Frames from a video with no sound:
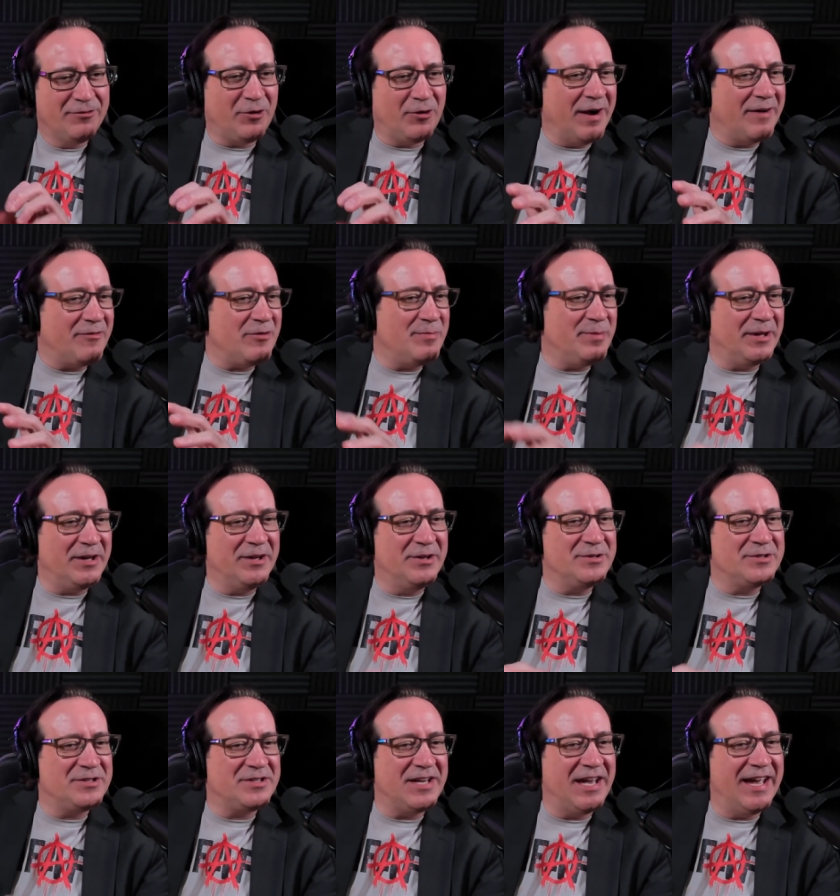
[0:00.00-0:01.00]
for everybody
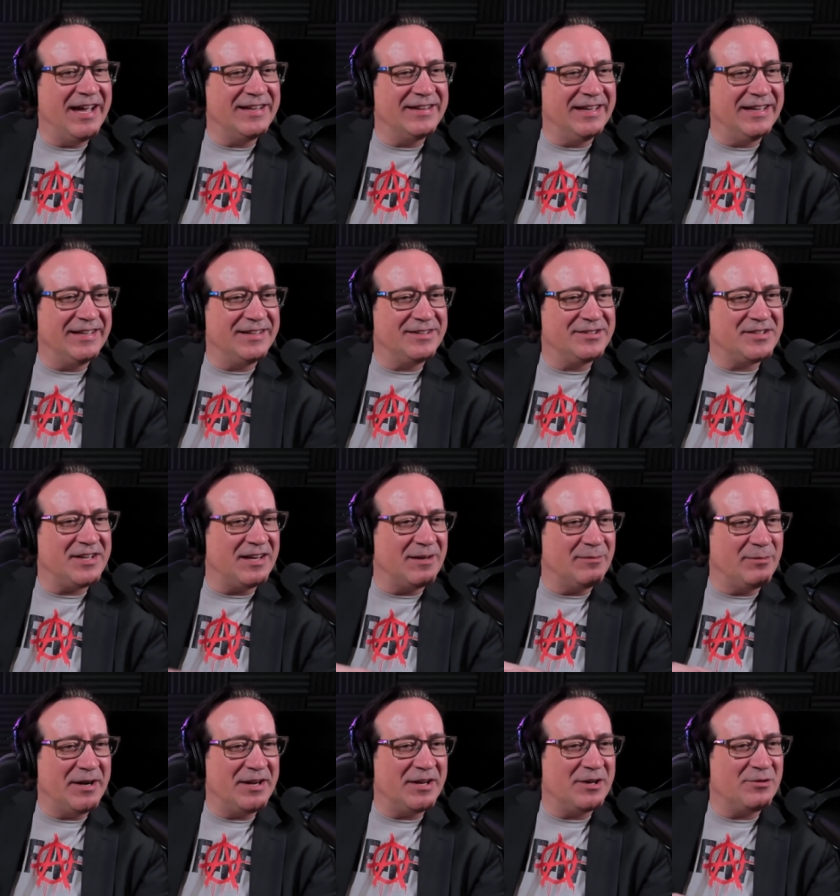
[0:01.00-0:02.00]
who's saying that
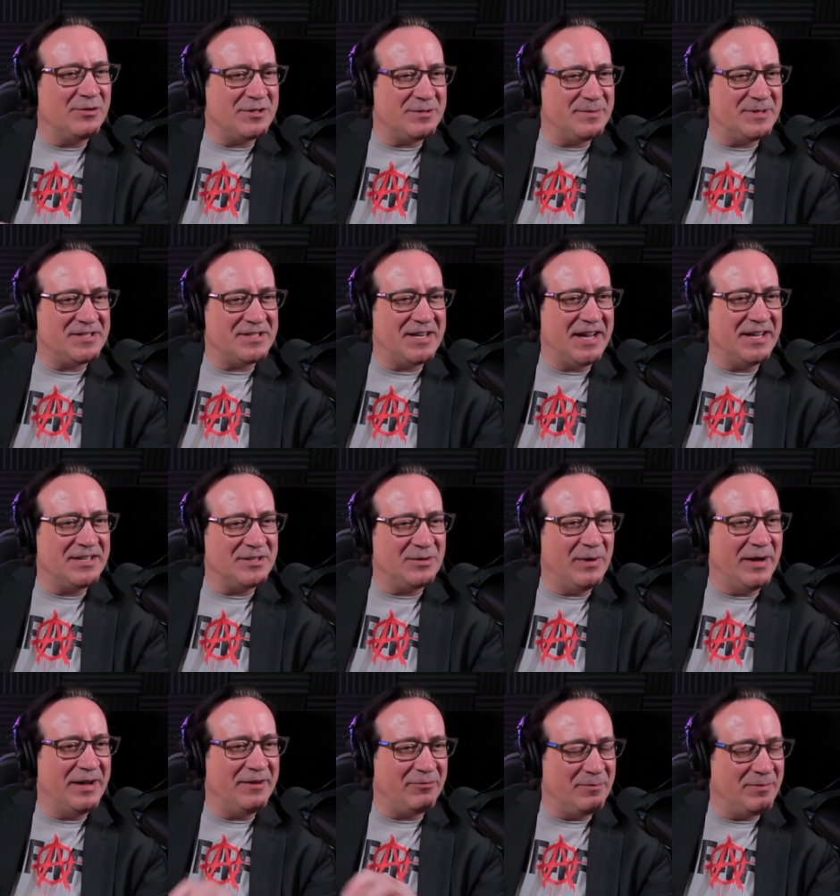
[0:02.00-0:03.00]
celebrating Christmas takes
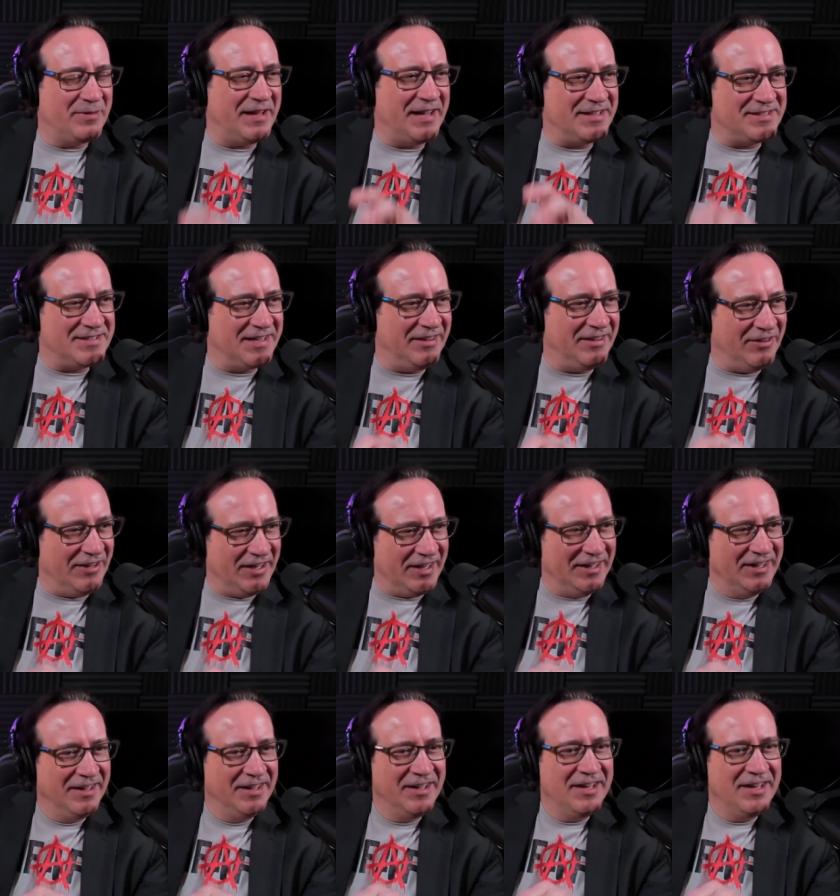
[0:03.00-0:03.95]
away from Thanksgiving,